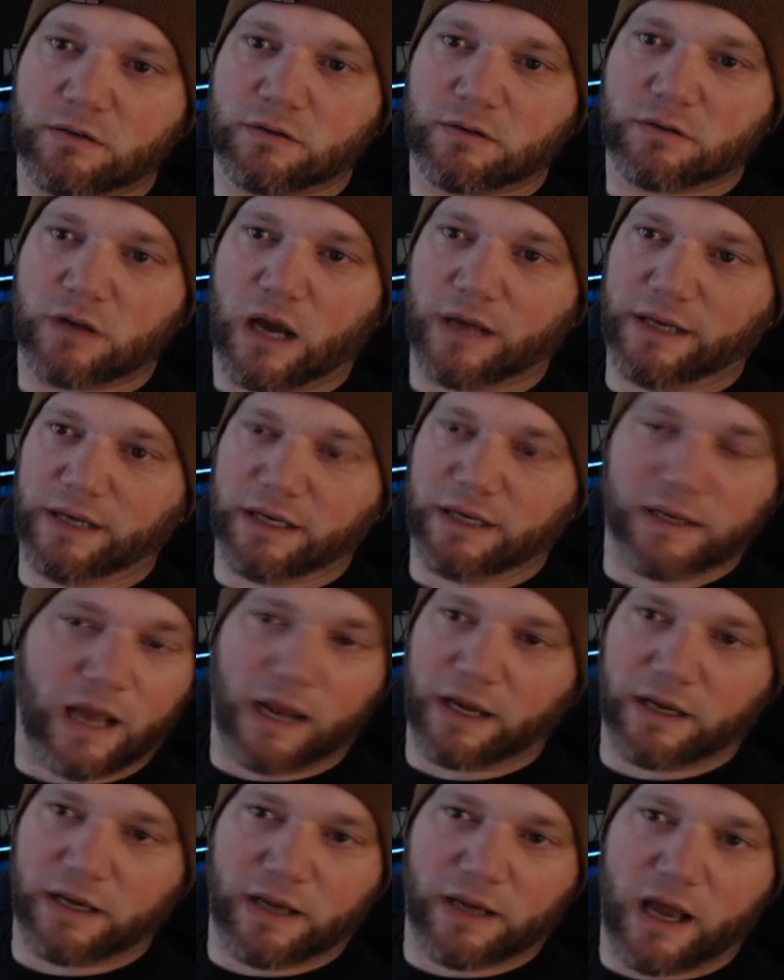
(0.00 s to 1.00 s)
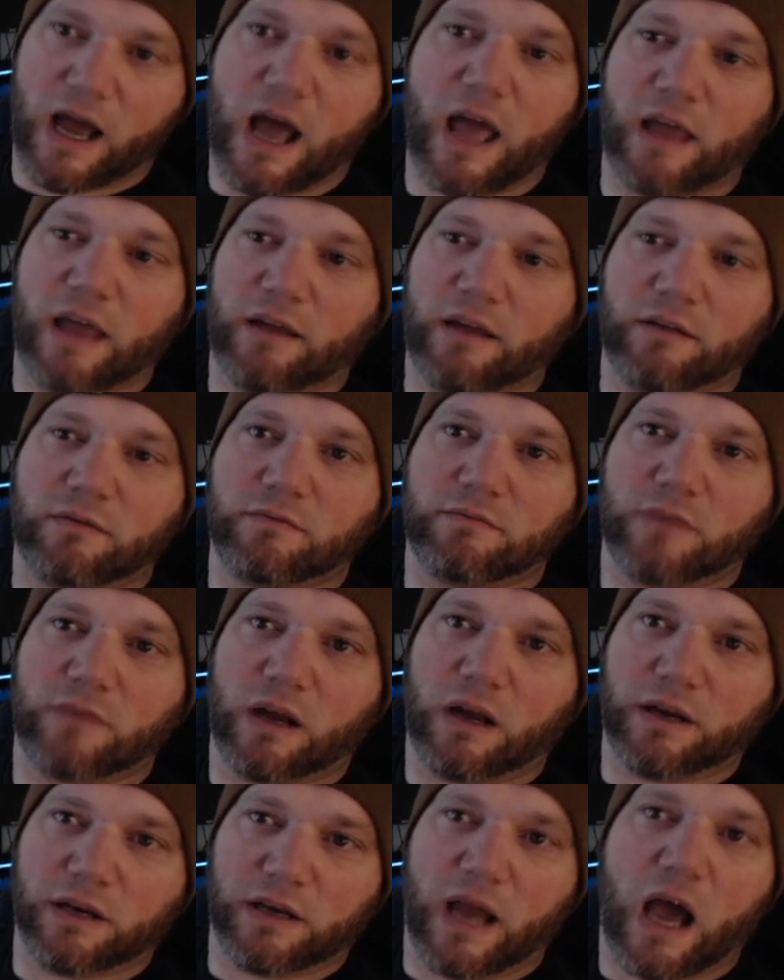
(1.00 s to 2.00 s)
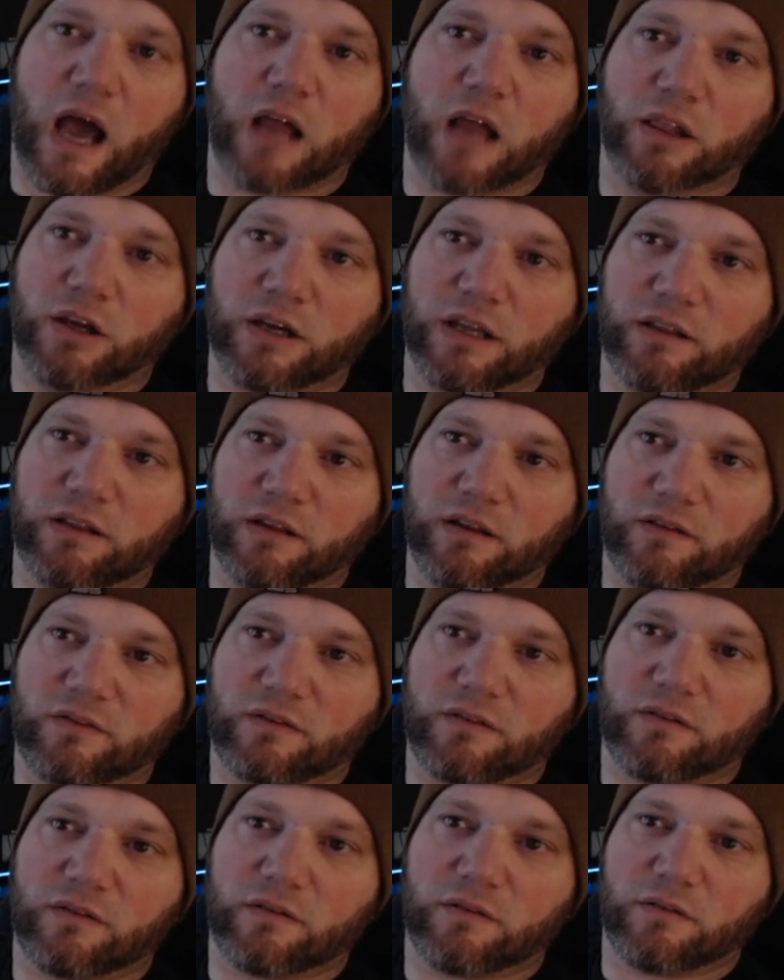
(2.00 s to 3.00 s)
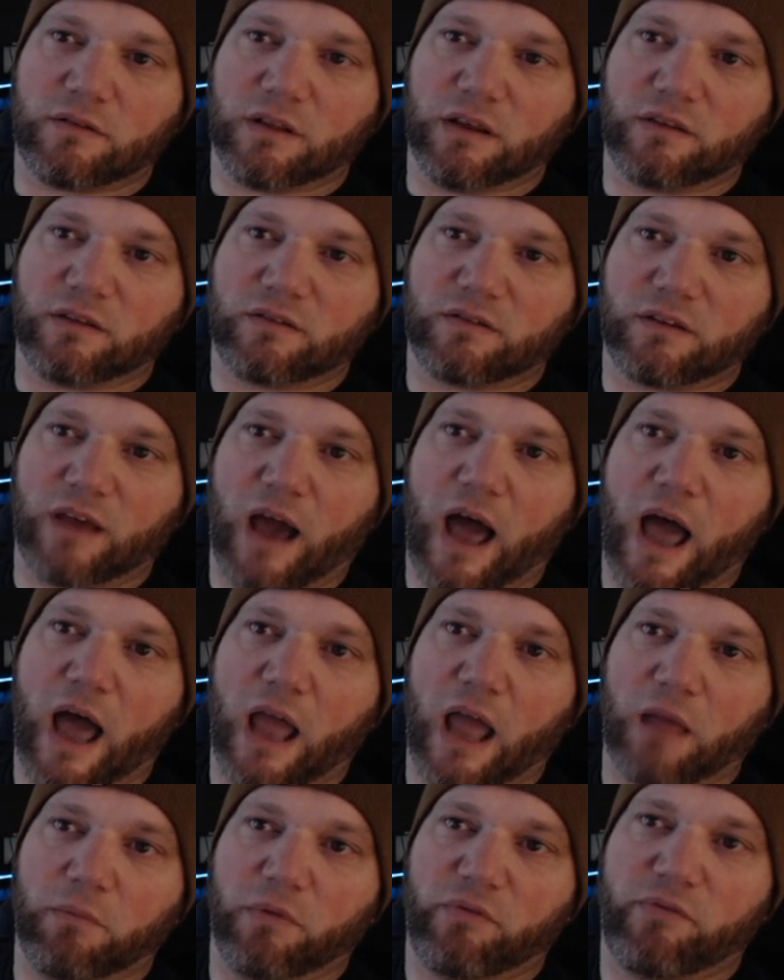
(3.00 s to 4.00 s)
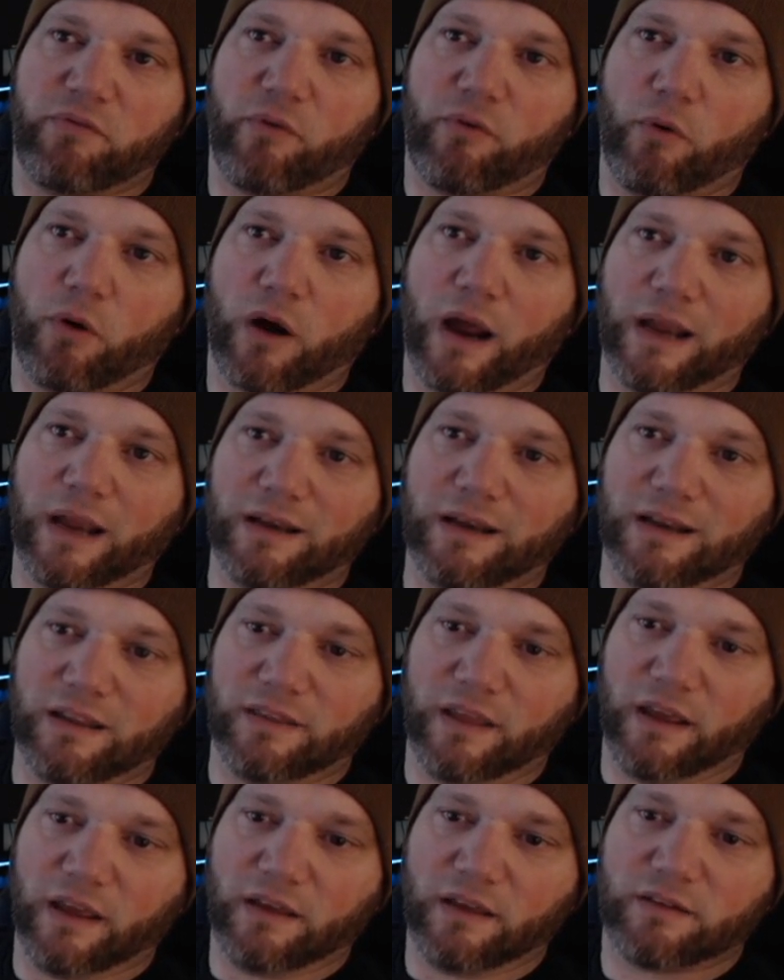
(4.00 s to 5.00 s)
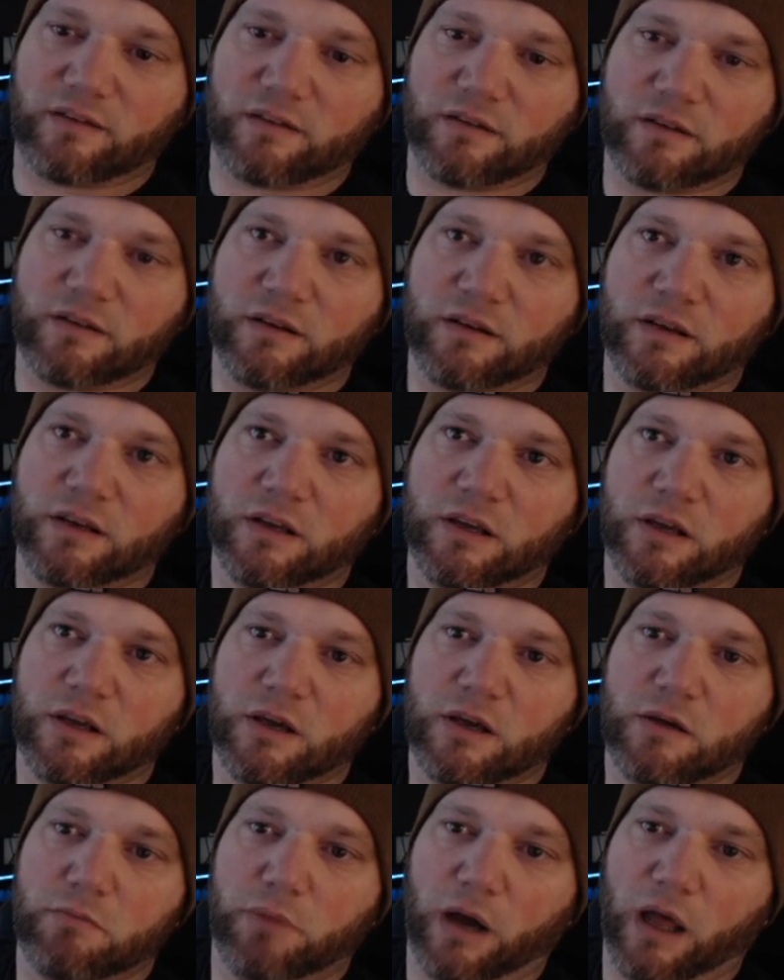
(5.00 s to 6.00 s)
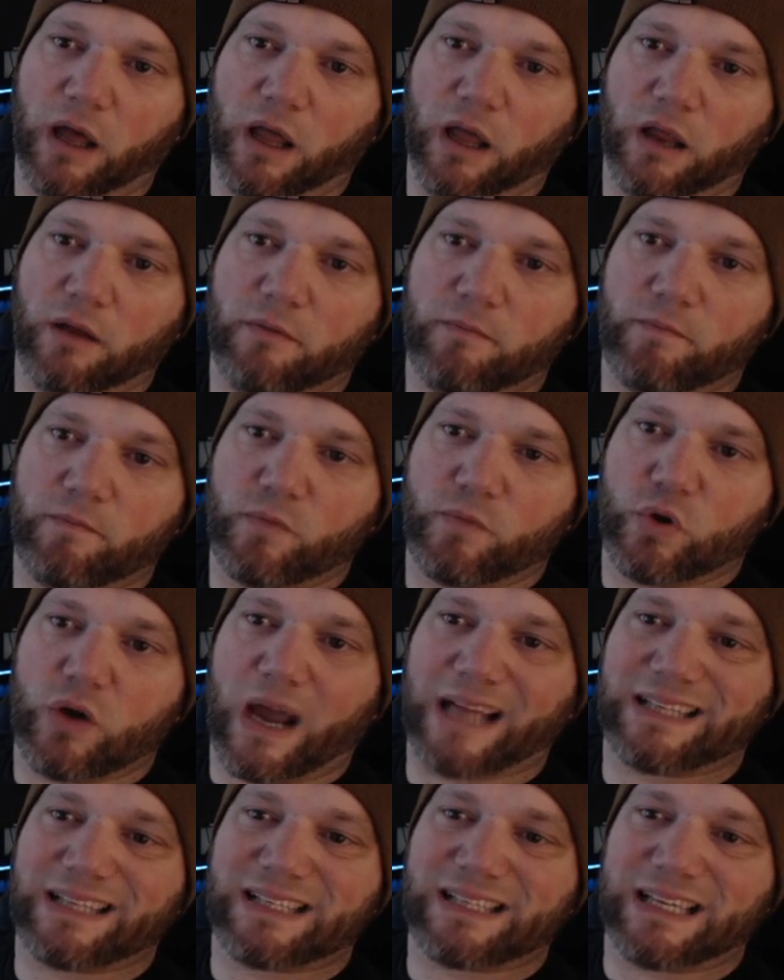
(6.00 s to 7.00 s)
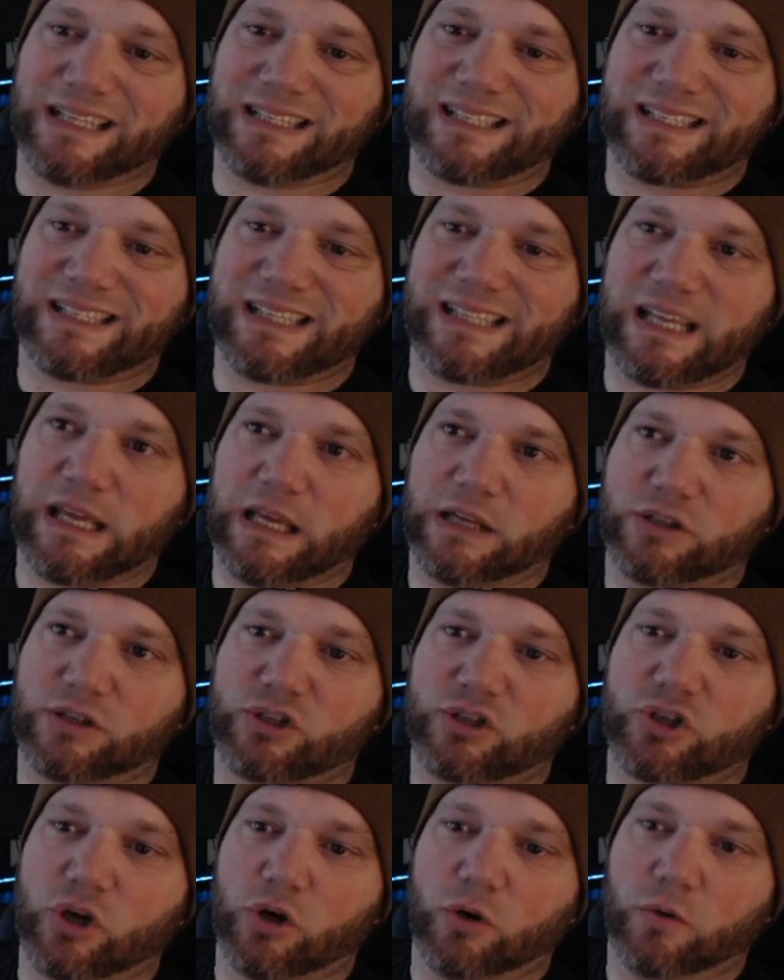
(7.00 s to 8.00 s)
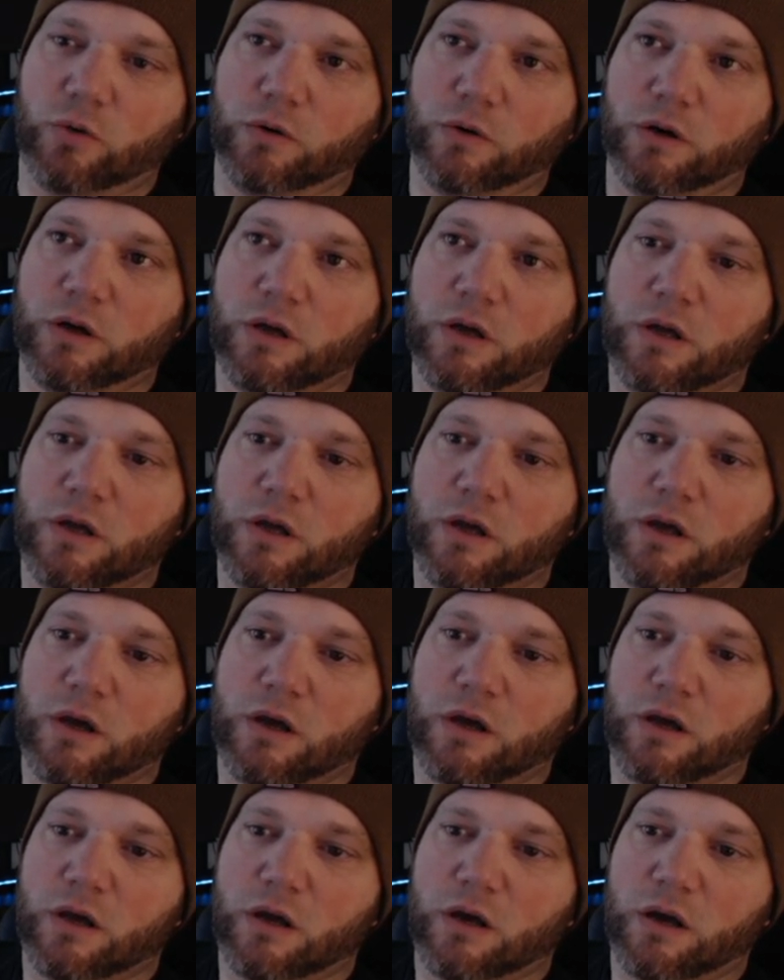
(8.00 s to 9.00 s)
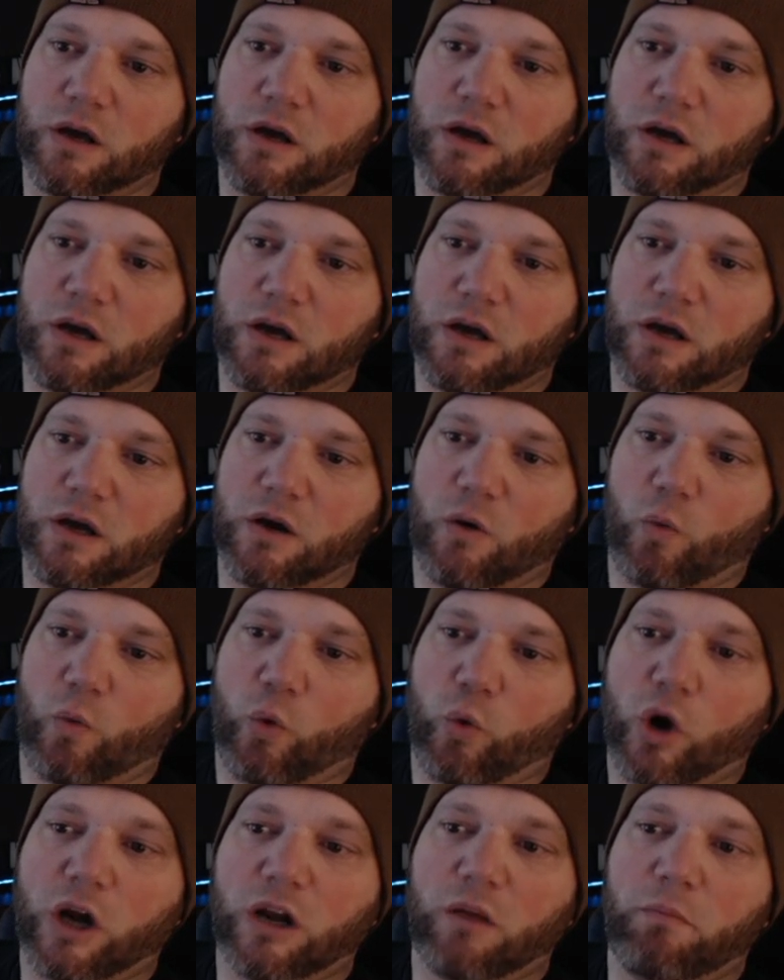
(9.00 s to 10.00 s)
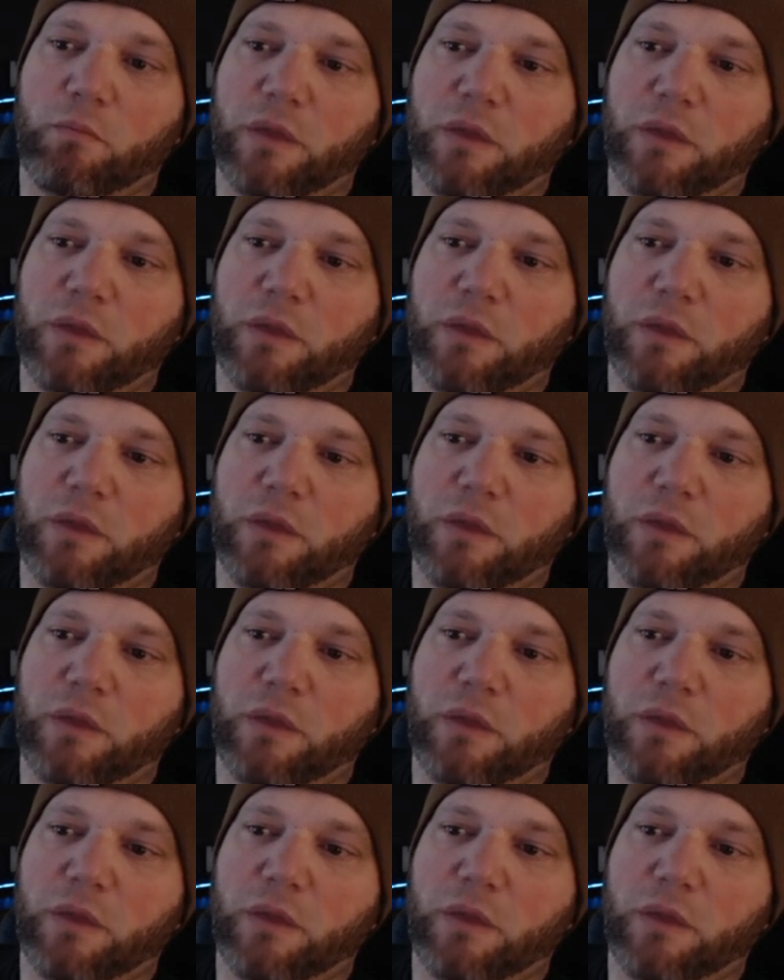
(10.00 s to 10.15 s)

I did not look at this guy before I did this. But you guys can see, so we're going to be